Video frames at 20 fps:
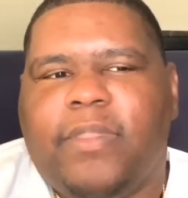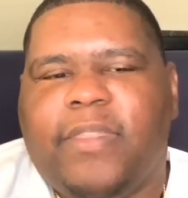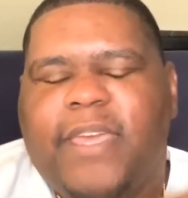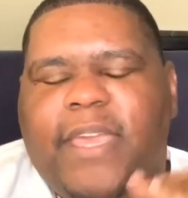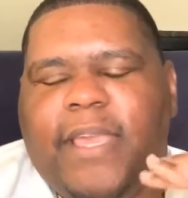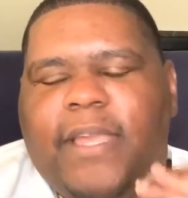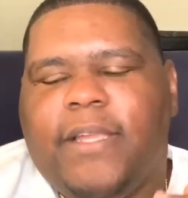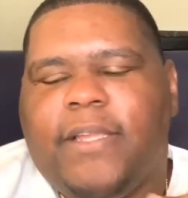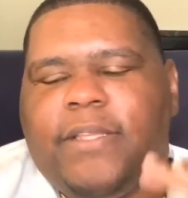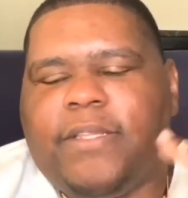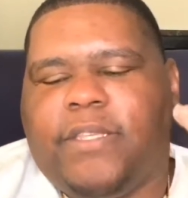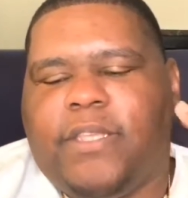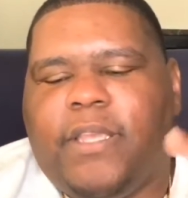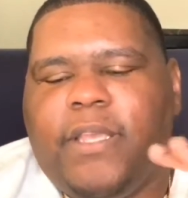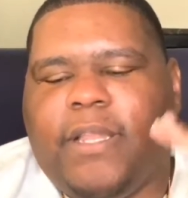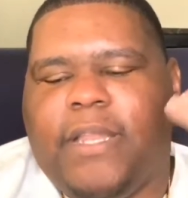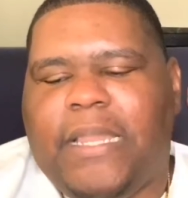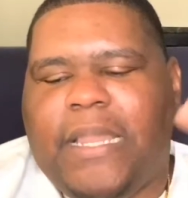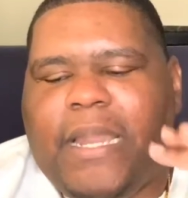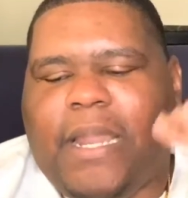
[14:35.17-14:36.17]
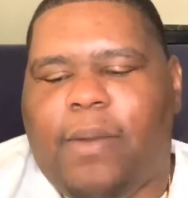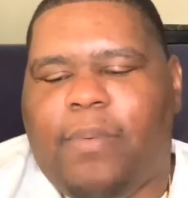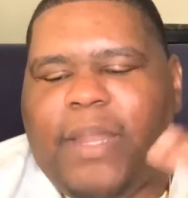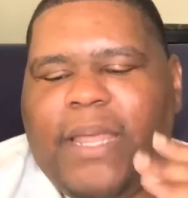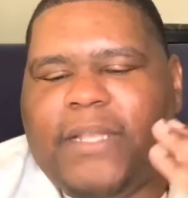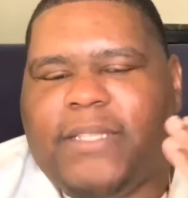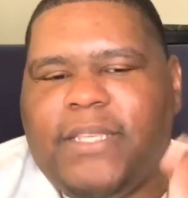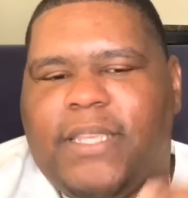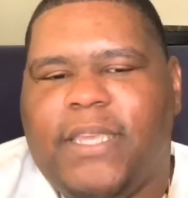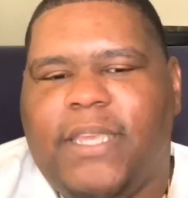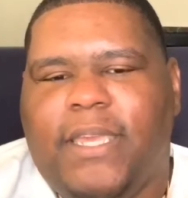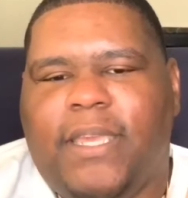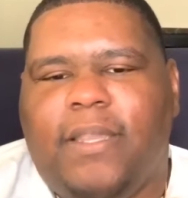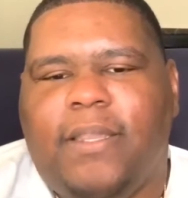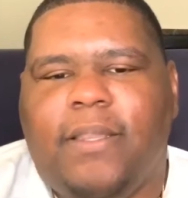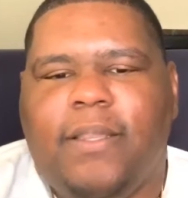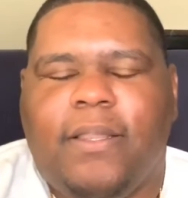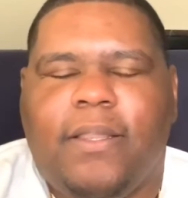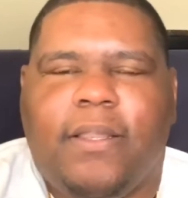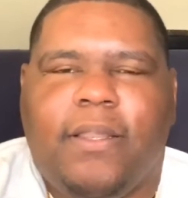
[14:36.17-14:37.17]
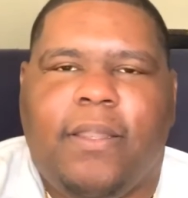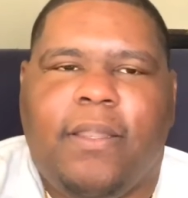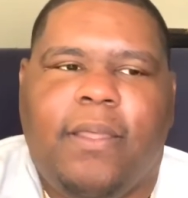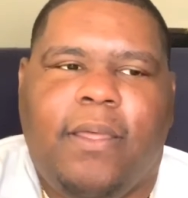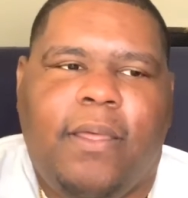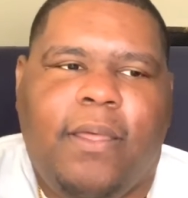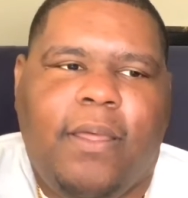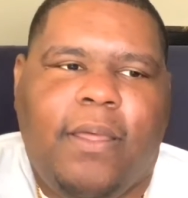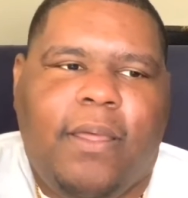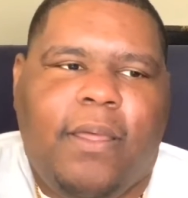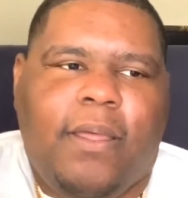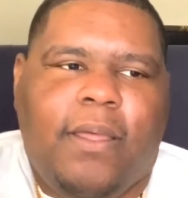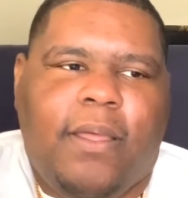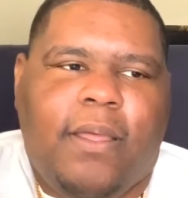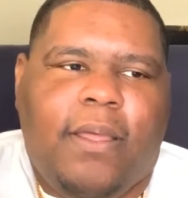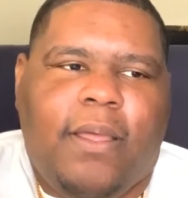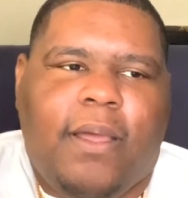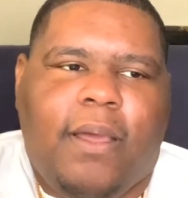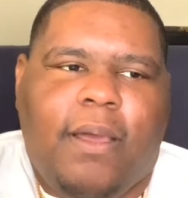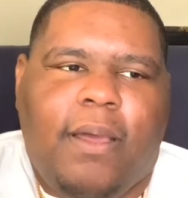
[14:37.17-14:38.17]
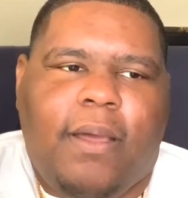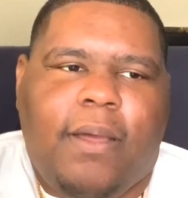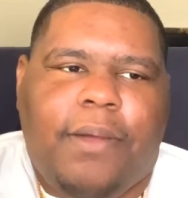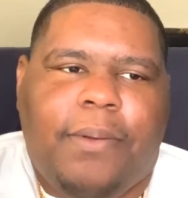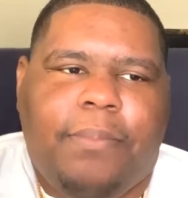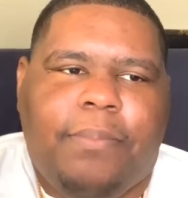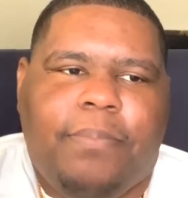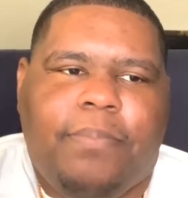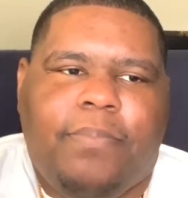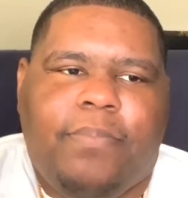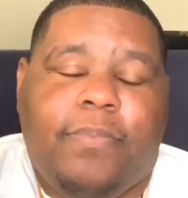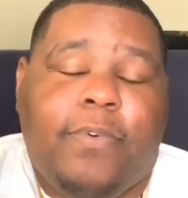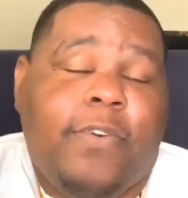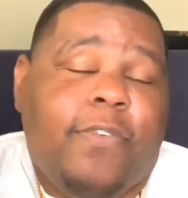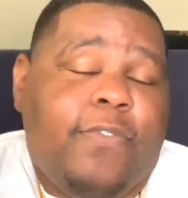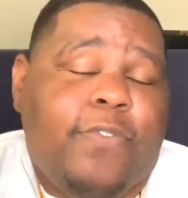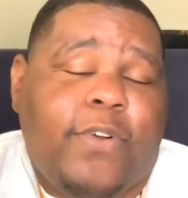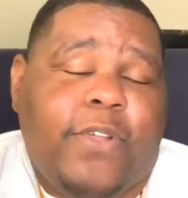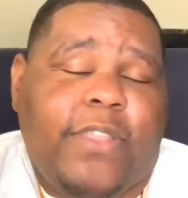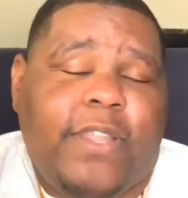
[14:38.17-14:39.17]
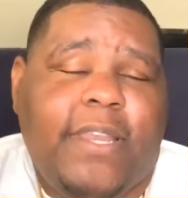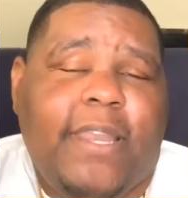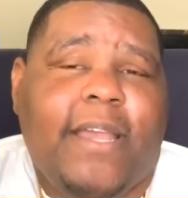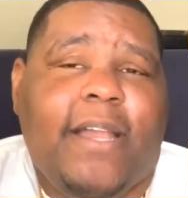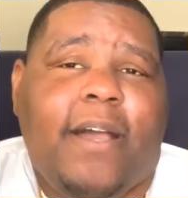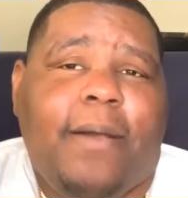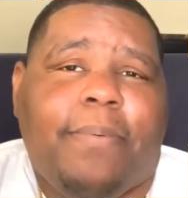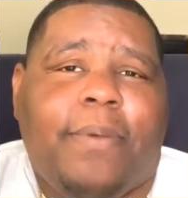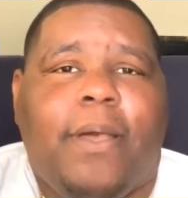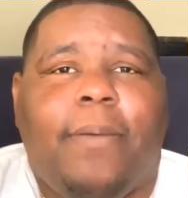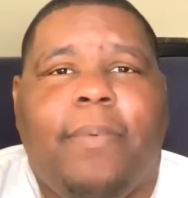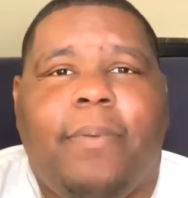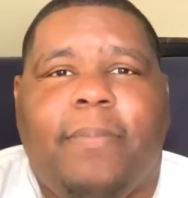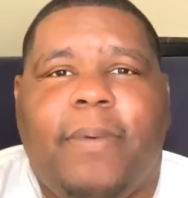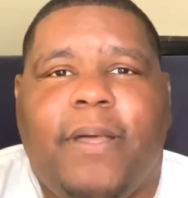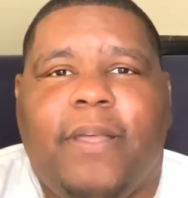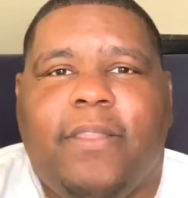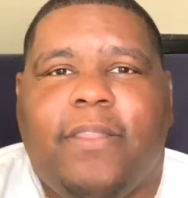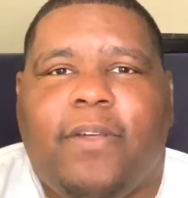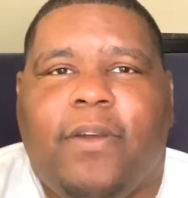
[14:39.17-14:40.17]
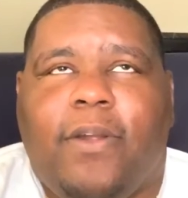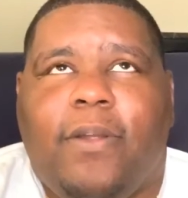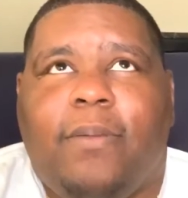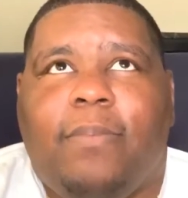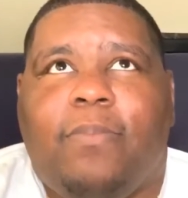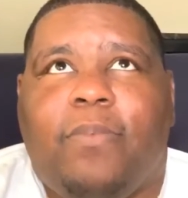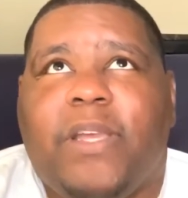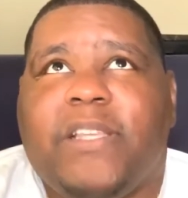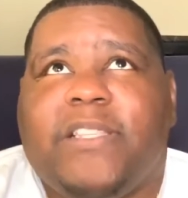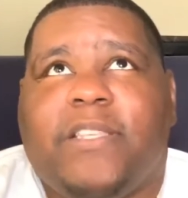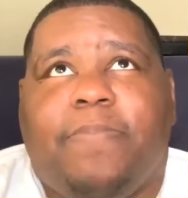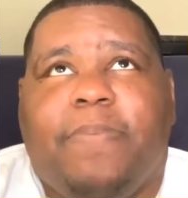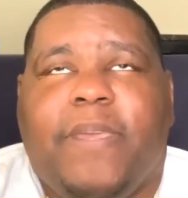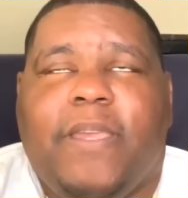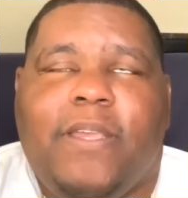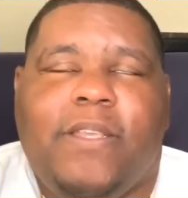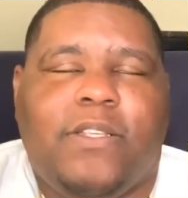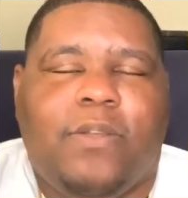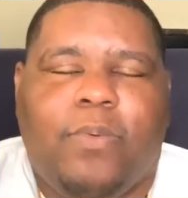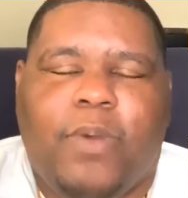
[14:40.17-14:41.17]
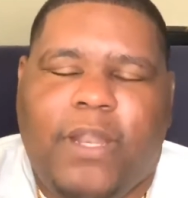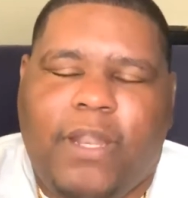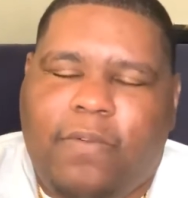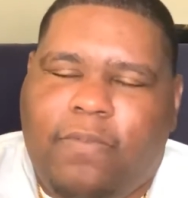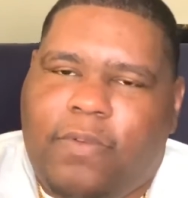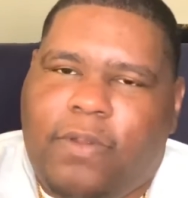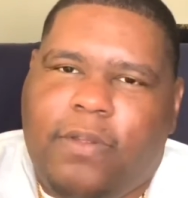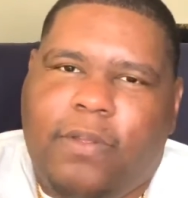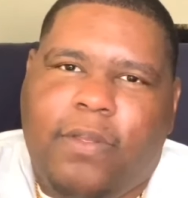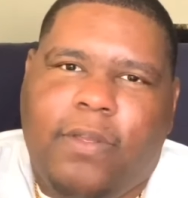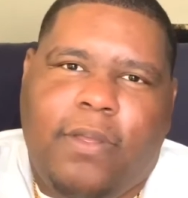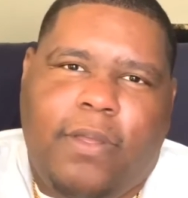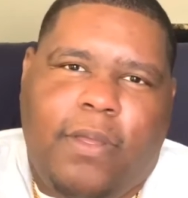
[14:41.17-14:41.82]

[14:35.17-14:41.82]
things that I would like to eat for the upcoming month, or recipes or whatever.